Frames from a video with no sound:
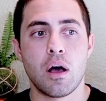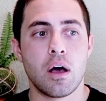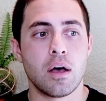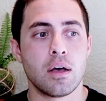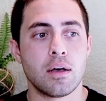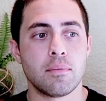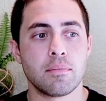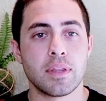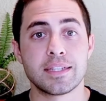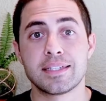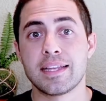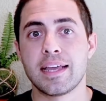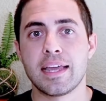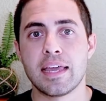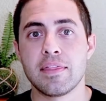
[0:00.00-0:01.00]

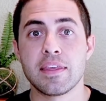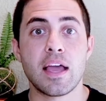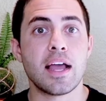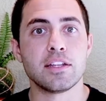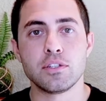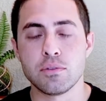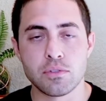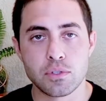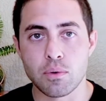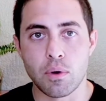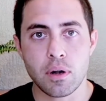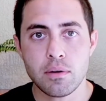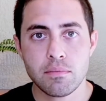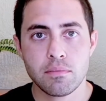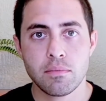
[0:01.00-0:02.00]
let's say in the iTunes
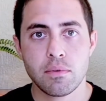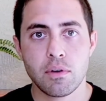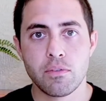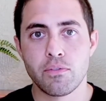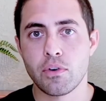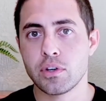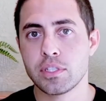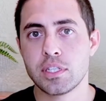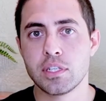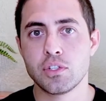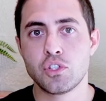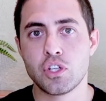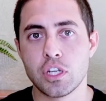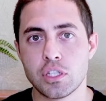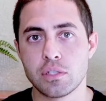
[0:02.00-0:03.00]
store,
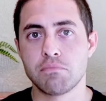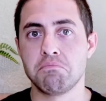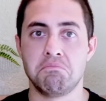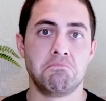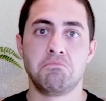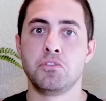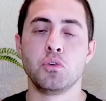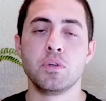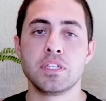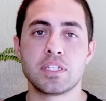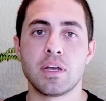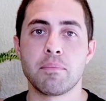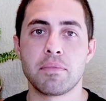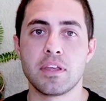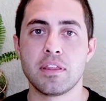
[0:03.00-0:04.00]
versus just doing
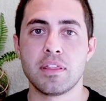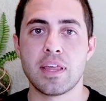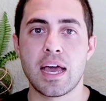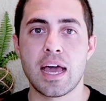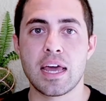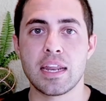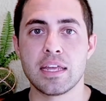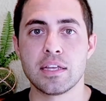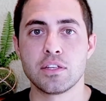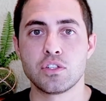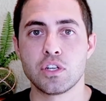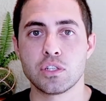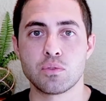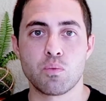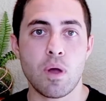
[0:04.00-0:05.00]
something that
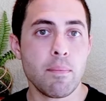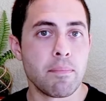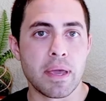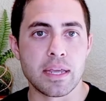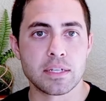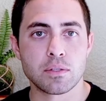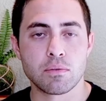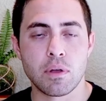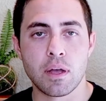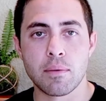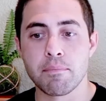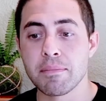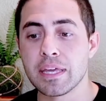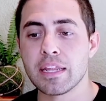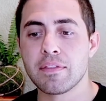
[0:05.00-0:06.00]
is just web-based,
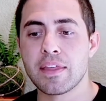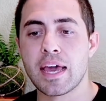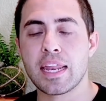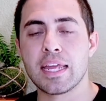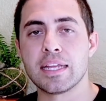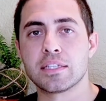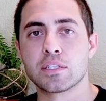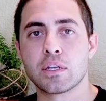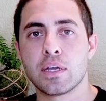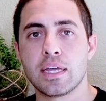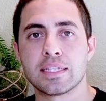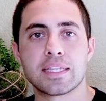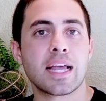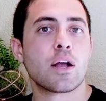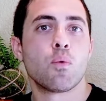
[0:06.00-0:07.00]
meaning that
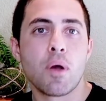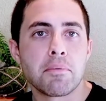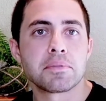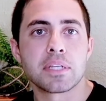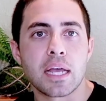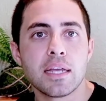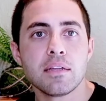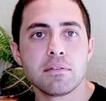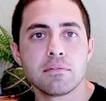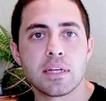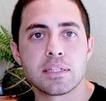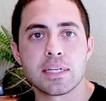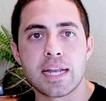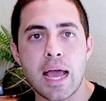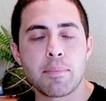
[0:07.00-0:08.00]
it's like a website.
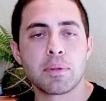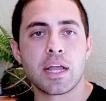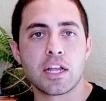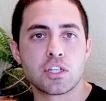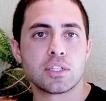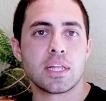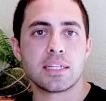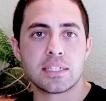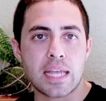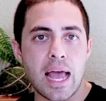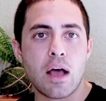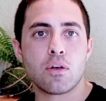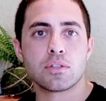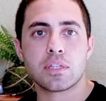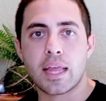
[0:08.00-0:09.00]
It's an application that's
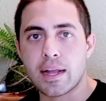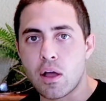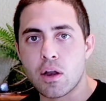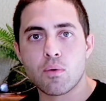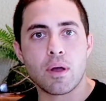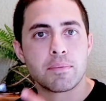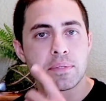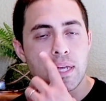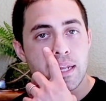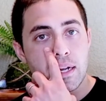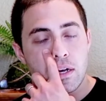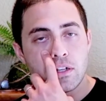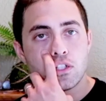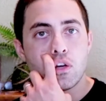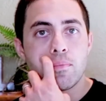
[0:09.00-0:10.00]
housed like on a
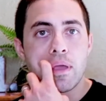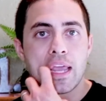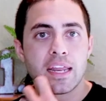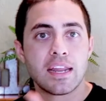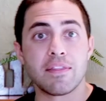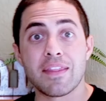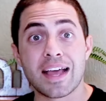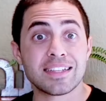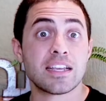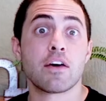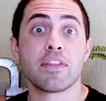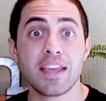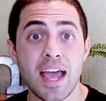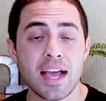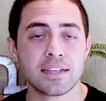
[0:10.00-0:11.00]
website in a domain, and that's
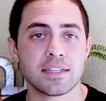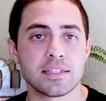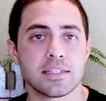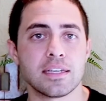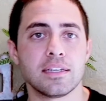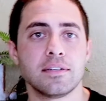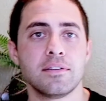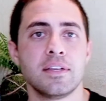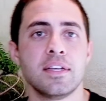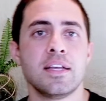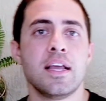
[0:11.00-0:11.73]
how they access it.